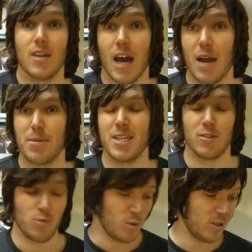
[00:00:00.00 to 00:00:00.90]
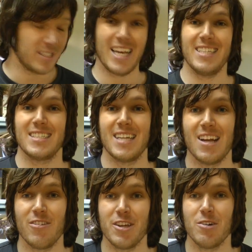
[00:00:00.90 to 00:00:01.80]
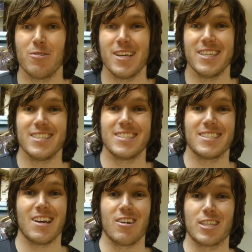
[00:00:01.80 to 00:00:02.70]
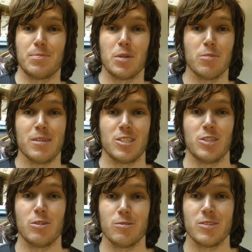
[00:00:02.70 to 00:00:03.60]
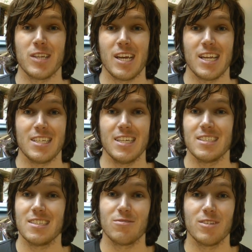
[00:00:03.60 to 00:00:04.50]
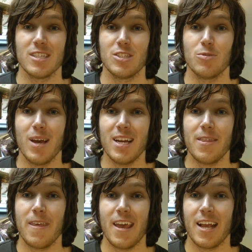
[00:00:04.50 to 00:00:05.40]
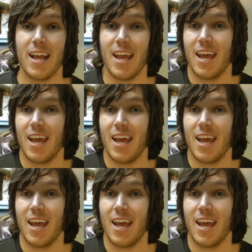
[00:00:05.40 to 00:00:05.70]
I mean, worst case scenario is our experiment shows that it doesn't really do anything,